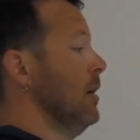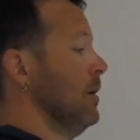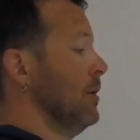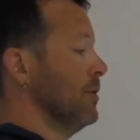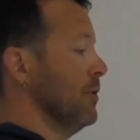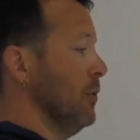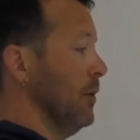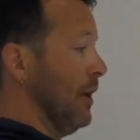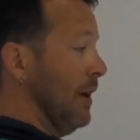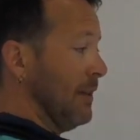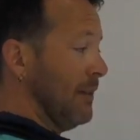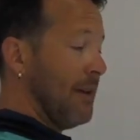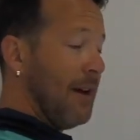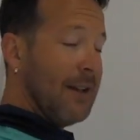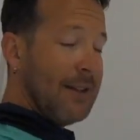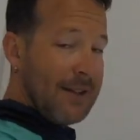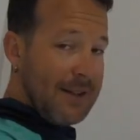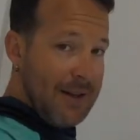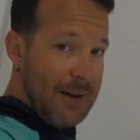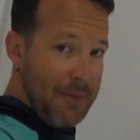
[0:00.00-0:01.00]
So we got
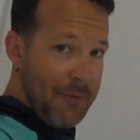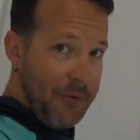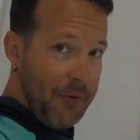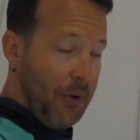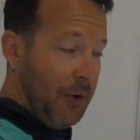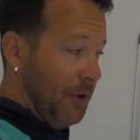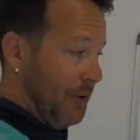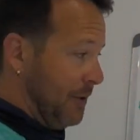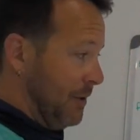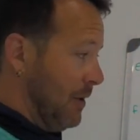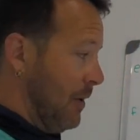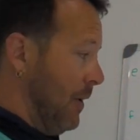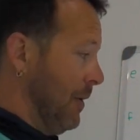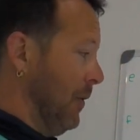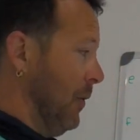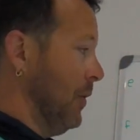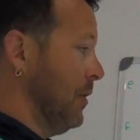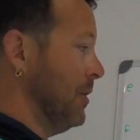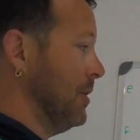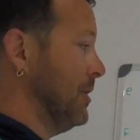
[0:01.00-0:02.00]
that step first. Now I
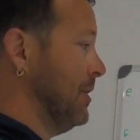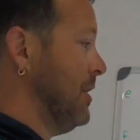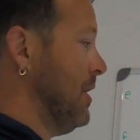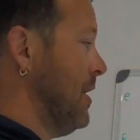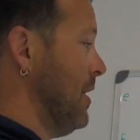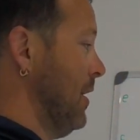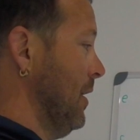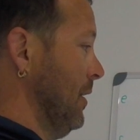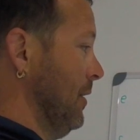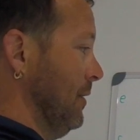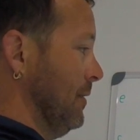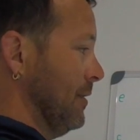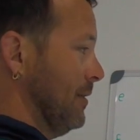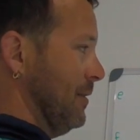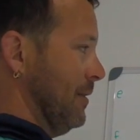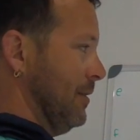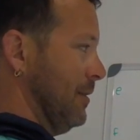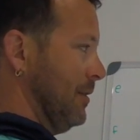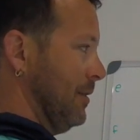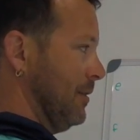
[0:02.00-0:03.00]
know what you're saying.
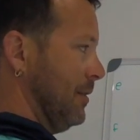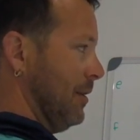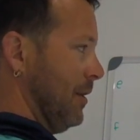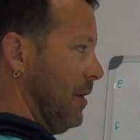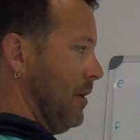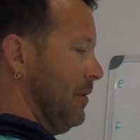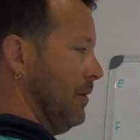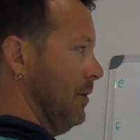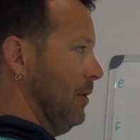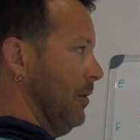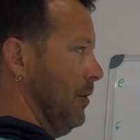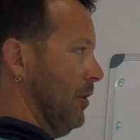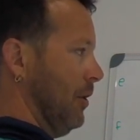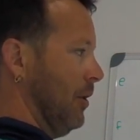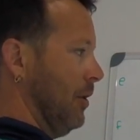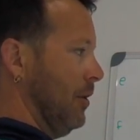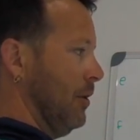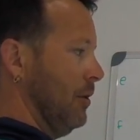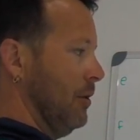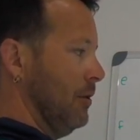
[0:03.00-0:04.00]
This is starting to
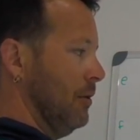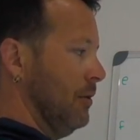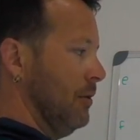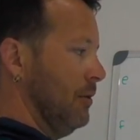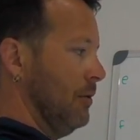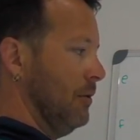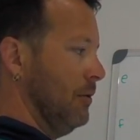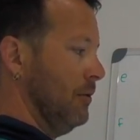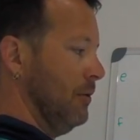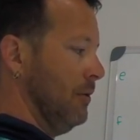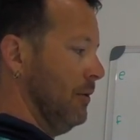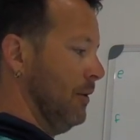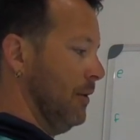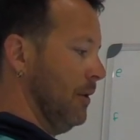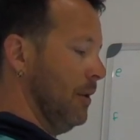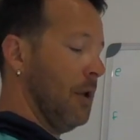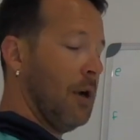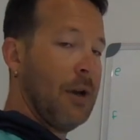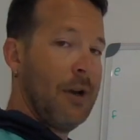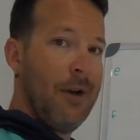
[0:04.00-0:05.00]
look
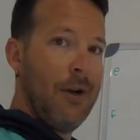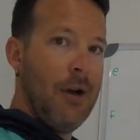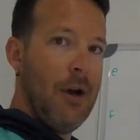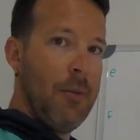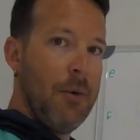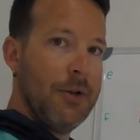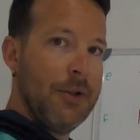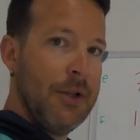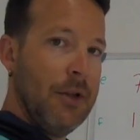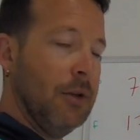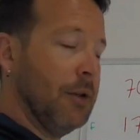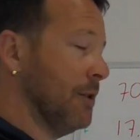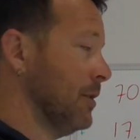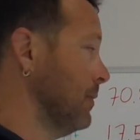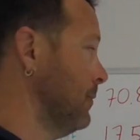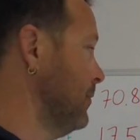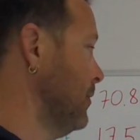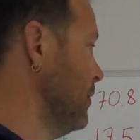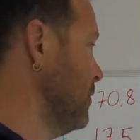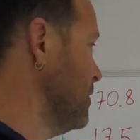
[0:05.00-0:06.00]
like a lot of numbers. It looks
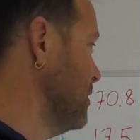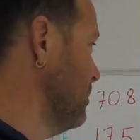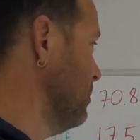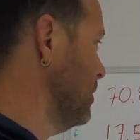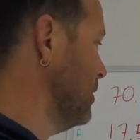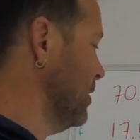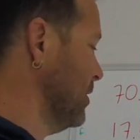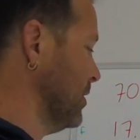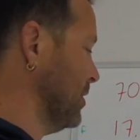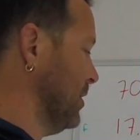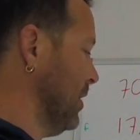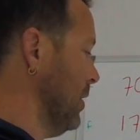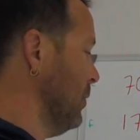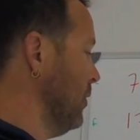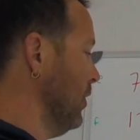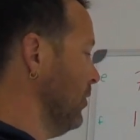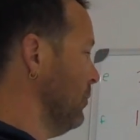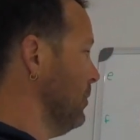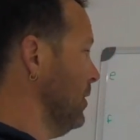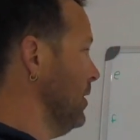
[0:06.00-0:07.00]
confusing, but just stay
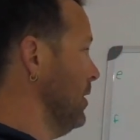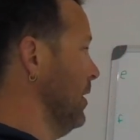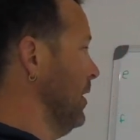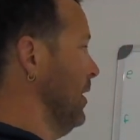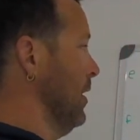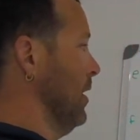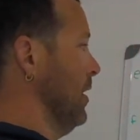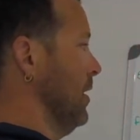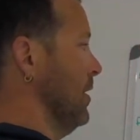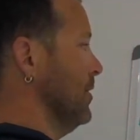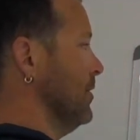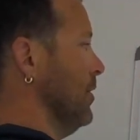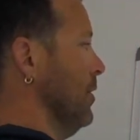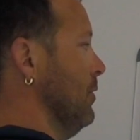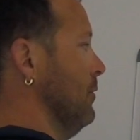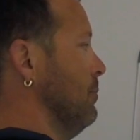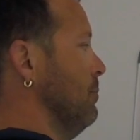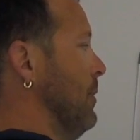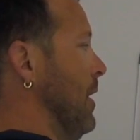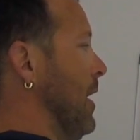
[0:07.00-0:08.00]
with me.
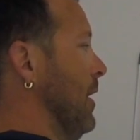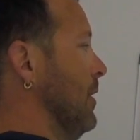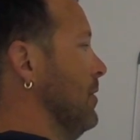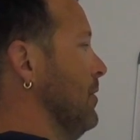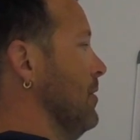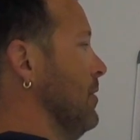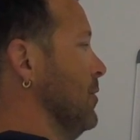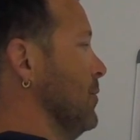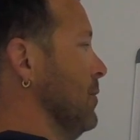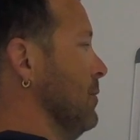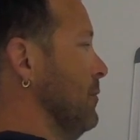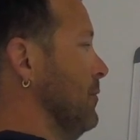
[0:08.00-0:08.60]
So back to this one.